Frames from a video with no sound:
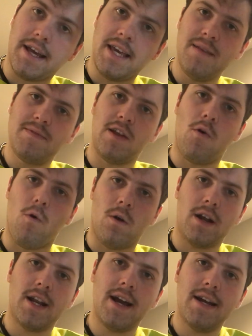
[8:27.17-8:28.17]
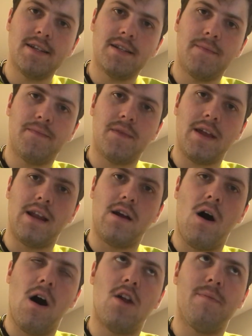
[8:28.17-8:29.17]
it keeps it organized and
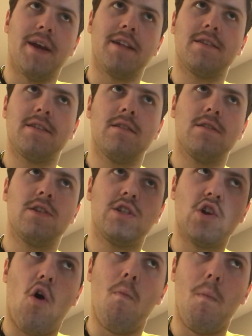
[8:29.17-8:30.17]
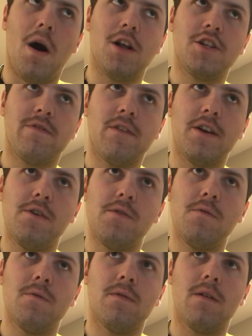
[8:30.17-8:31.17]
it automates so much for
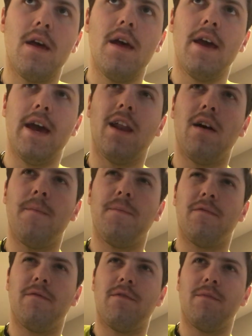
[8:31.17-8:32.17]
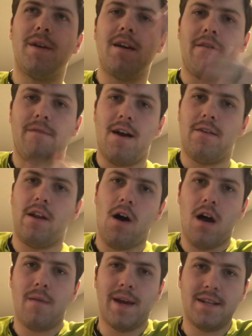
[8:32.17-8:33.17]
you. It, for me, I found it
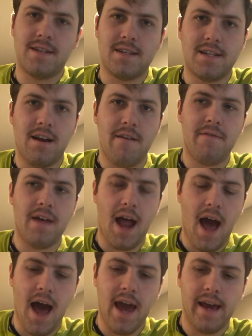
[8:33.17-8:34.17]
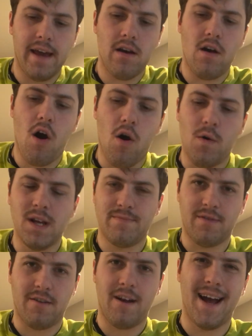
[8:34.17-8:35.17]
automates the stuff that I always
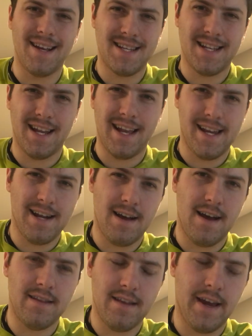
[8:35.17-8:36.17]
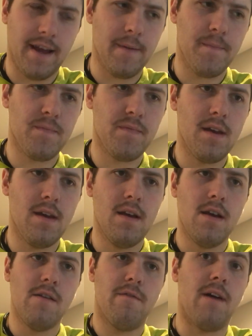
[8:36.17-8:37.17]
procrastinated on, like
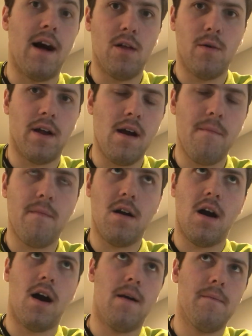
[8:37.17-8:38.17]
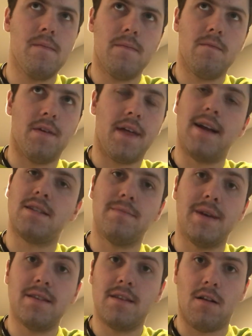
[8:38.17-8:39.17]
following up uh, with
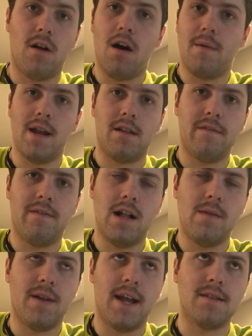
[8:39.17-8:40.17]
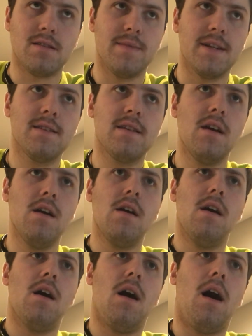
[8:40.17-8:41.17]
estimates. It'll automatically follow up on estimates.
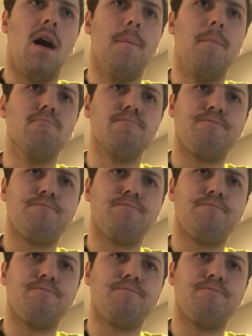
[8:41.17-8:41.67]
Um,